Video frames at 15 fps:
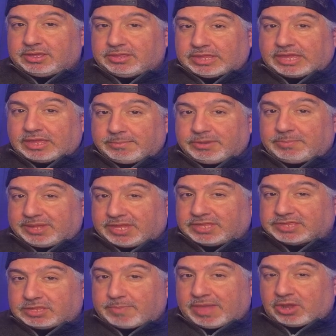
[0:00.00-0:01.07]
They come here
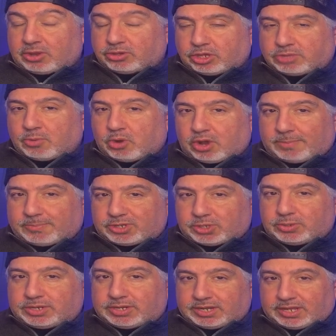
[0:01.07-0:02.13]
because it's better. There's more
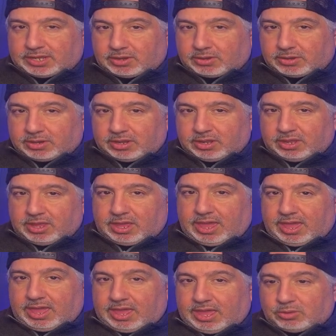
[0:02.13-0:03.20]
opportunity here,
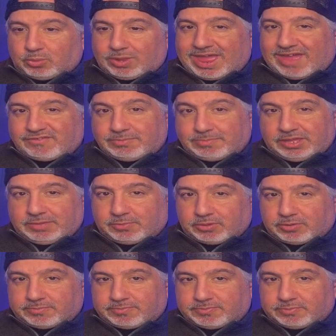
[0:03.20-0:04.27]
and we're having
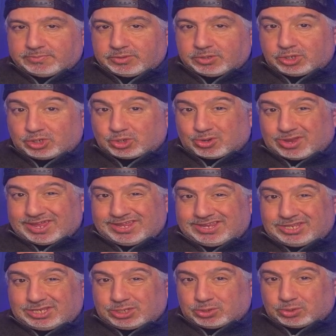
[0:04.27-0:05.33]
people
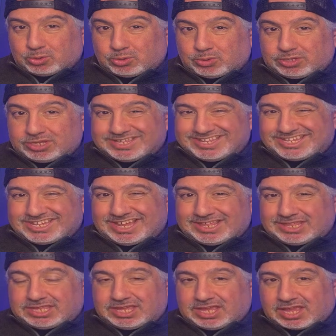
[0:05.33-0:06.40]
trying to
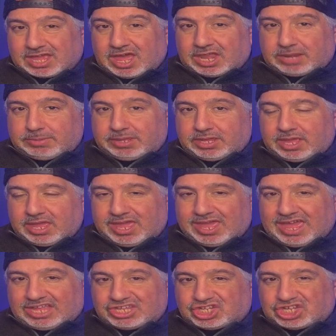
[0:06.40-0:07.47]
change the economy
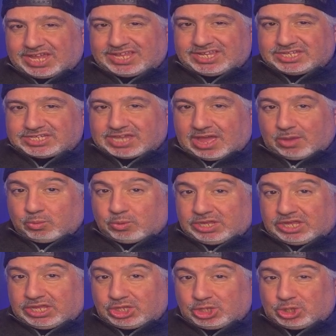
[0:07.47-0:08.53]
and change how
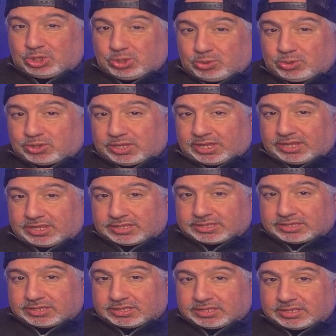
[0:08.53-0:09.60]
we do
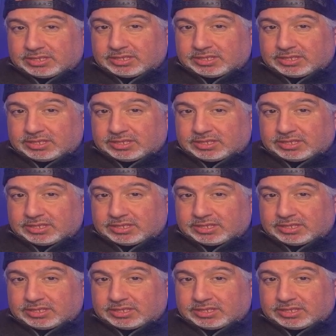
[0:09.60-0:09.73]
things